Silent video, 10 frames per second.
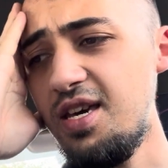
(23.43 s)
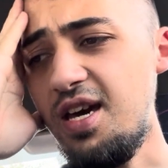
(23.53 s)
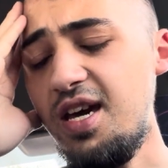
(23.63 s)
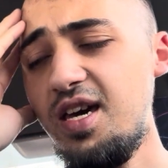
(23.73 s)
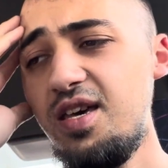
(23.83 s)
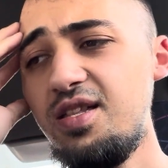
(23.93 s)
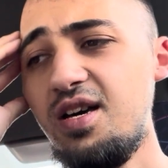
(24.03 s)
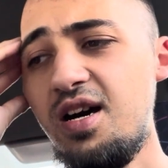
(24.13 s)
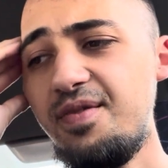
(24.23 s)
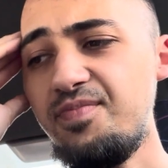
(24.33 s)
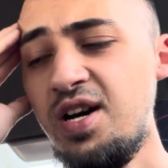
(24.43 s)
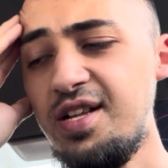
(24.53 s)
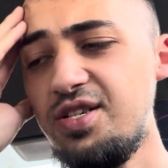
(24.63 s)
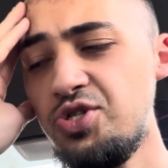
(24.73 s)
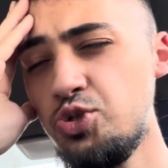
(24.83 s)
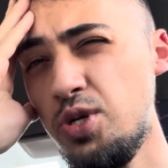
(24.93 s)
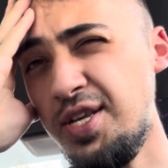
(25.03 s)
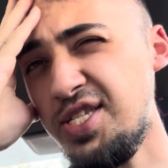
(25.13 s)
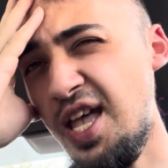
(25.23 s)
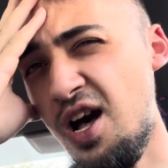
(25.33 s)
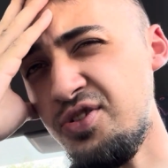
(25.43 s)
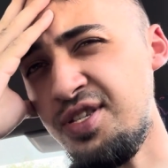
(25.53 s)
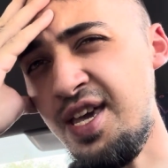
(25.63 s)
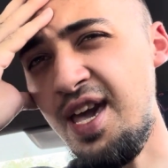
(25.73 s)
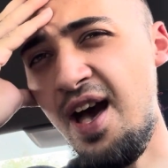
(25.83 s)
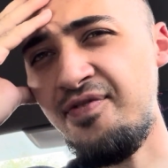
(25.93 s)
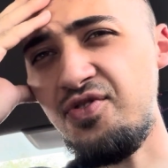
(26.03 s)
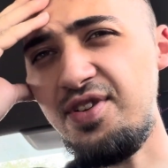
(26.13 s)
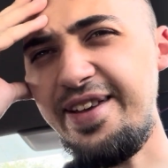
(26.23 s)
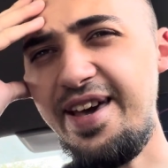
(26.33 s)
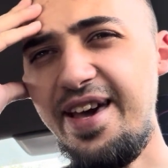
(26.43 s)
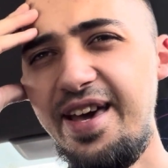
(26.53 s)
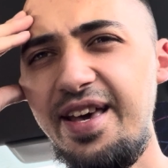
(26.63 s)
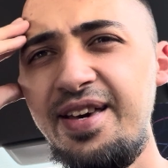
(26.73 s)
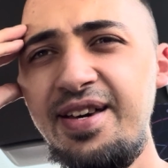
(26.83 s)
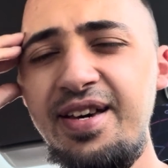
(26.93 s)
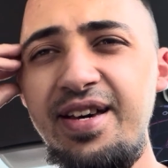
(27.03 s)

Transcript: and I'm kind of stressed out day after day.